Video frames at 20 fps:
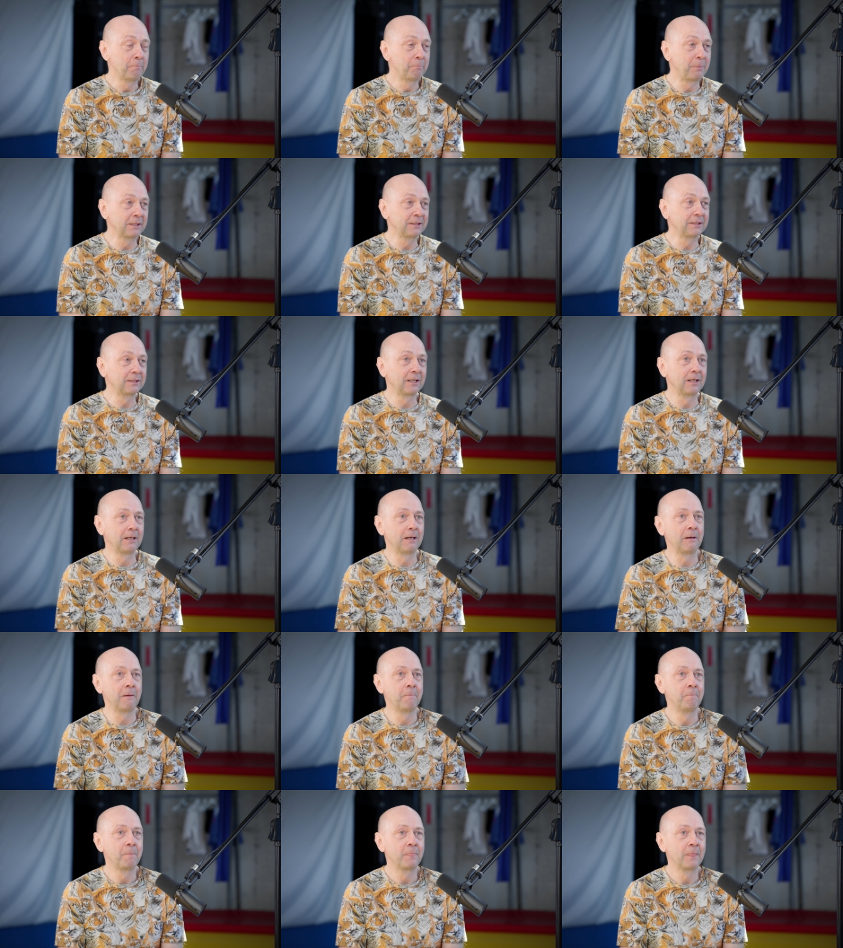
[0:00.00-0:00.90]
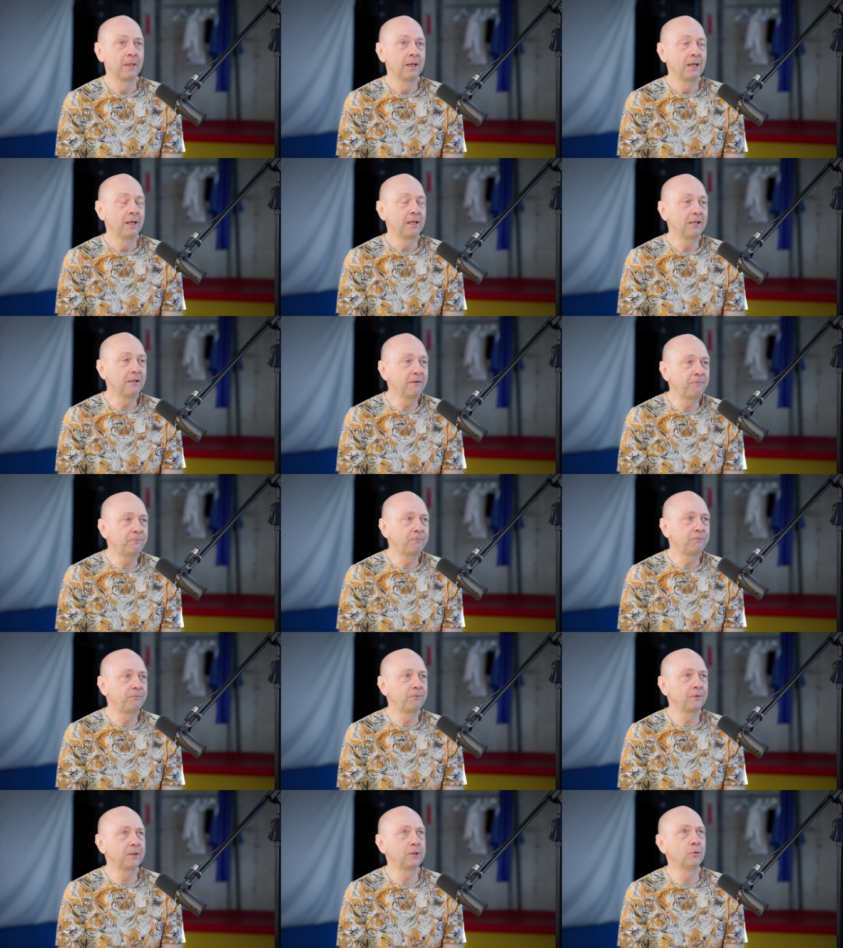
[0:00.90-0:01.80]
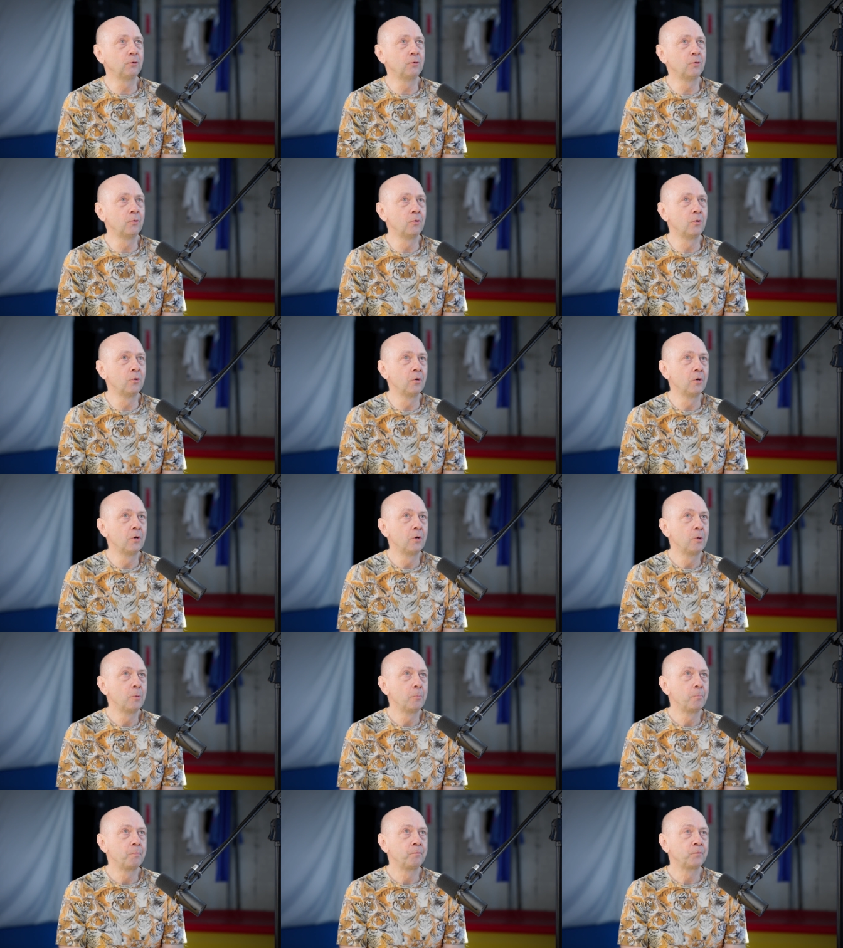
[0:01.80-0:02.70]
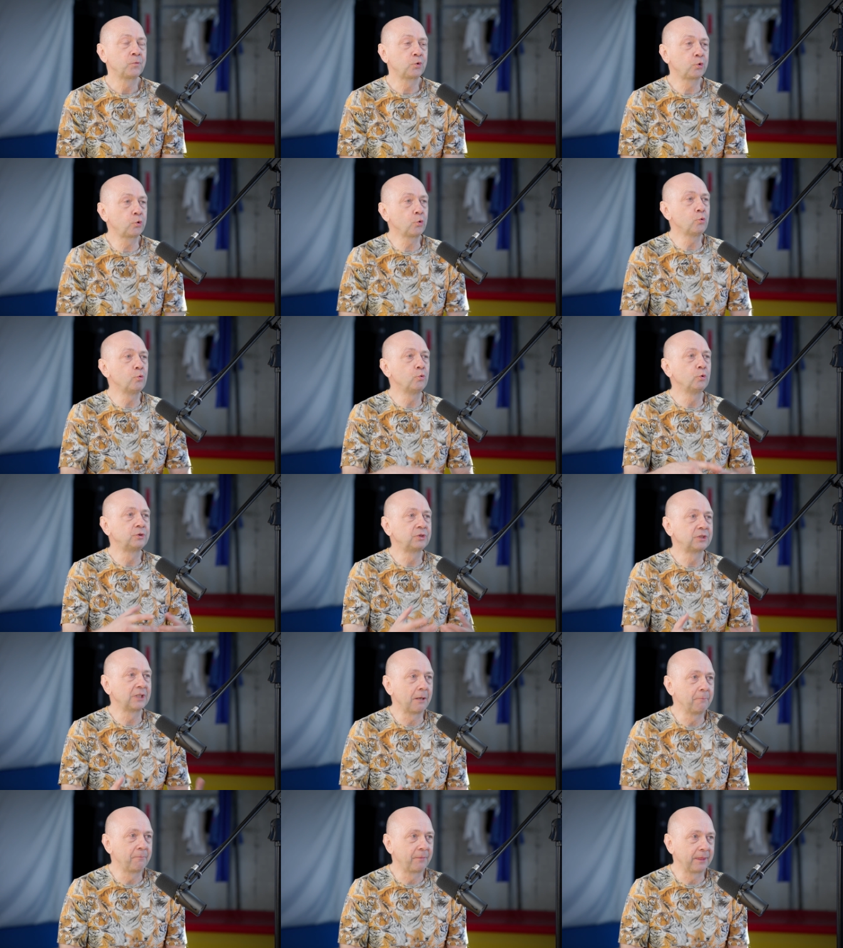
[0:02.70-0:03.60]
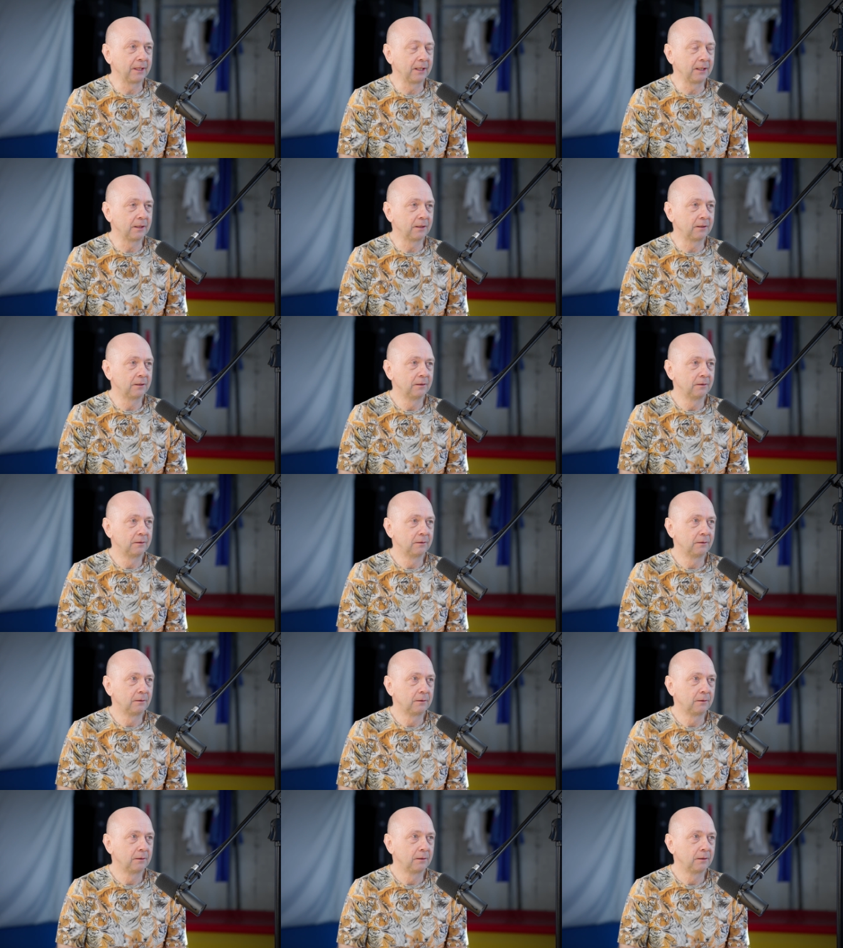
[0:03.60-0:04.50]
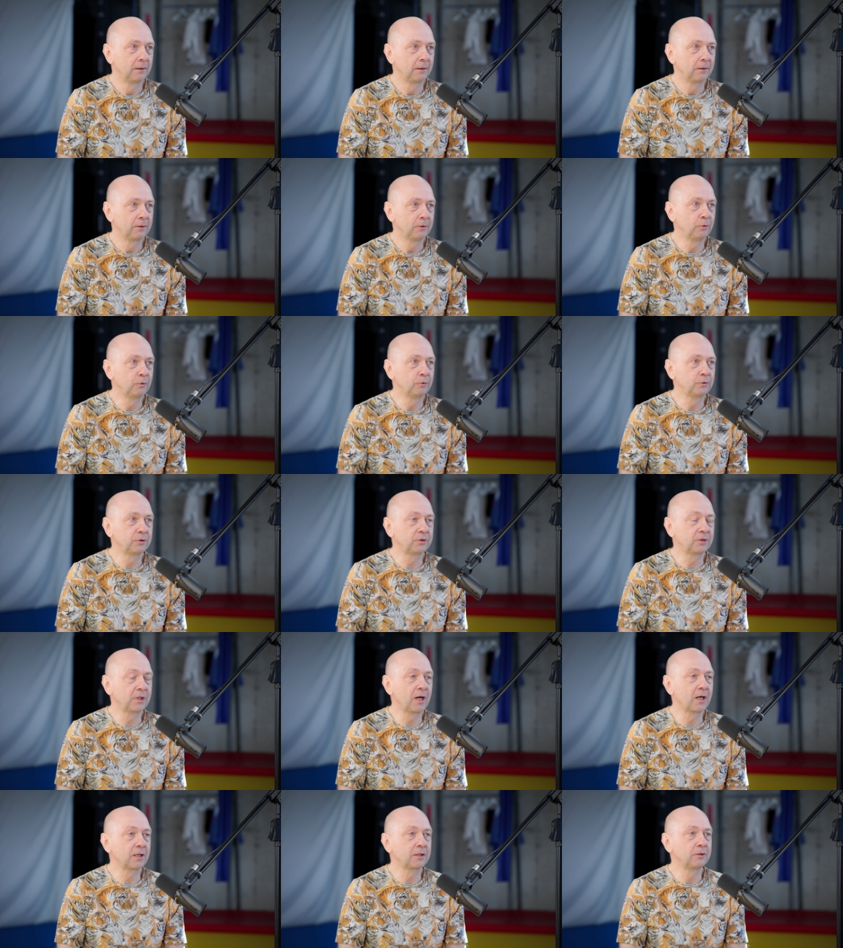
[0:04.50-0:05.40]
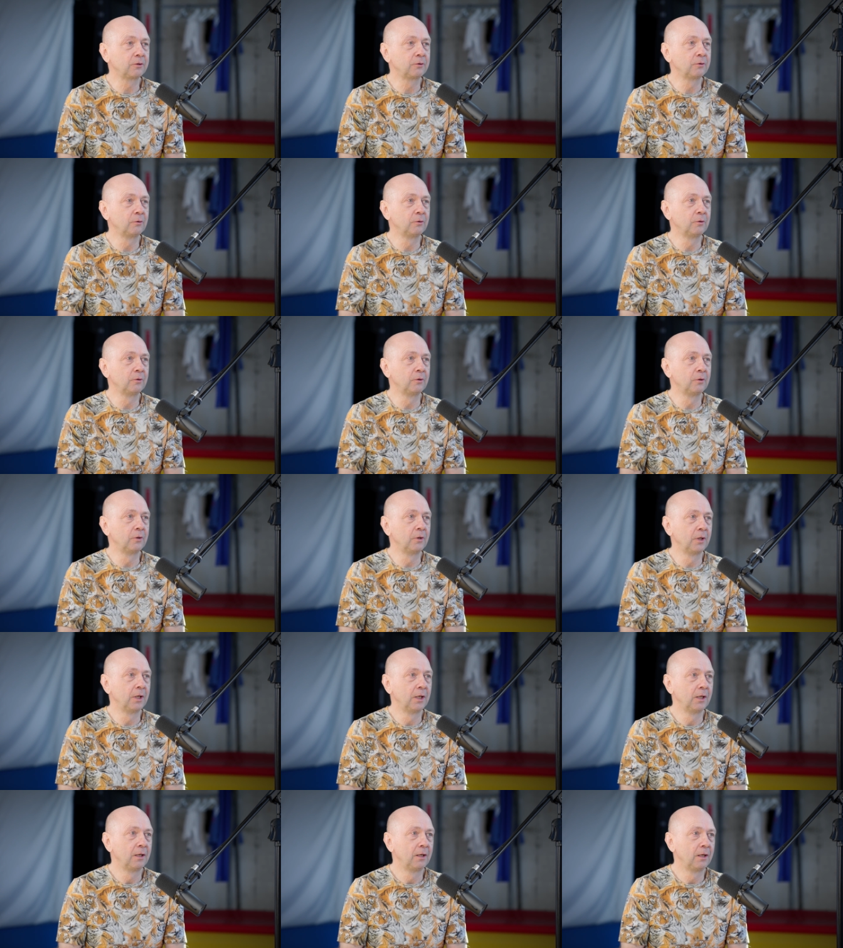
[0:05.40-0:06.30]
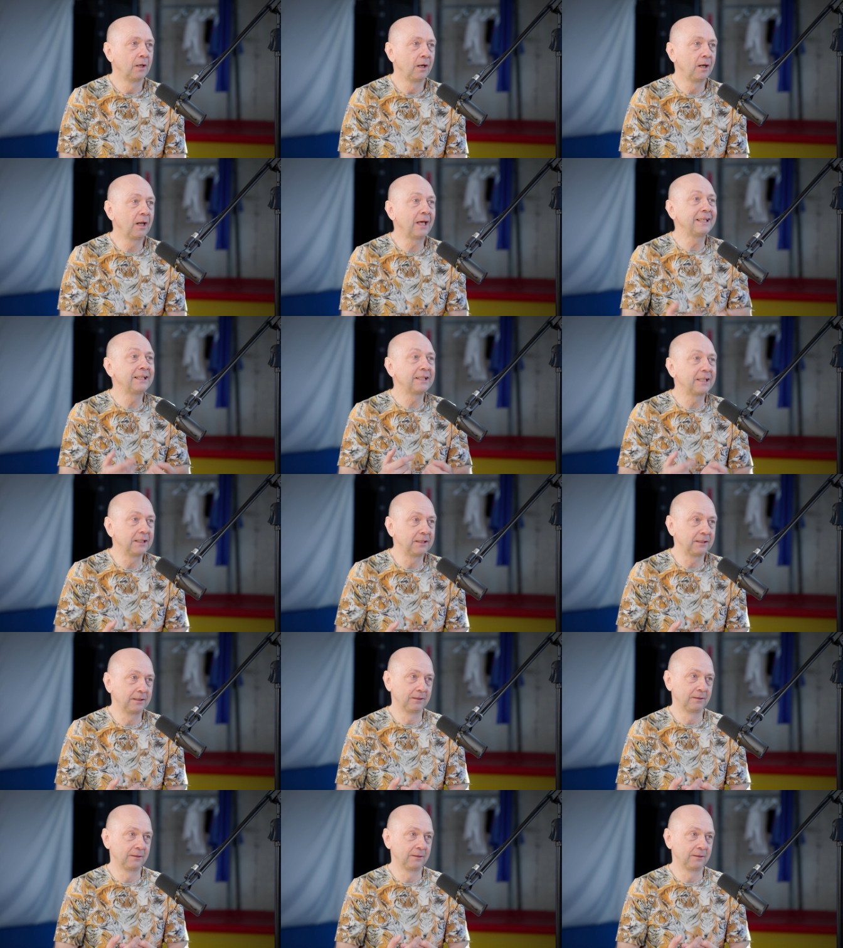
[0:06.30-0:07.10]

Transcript: But uh, if you do something, you start to like it